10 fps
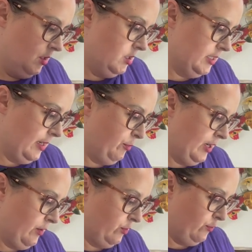Did I
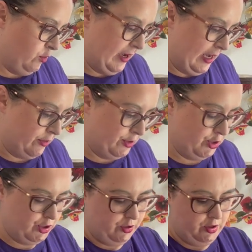print out the full pattern to
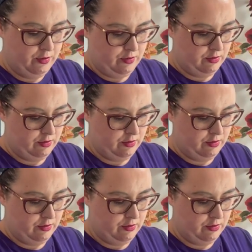show you?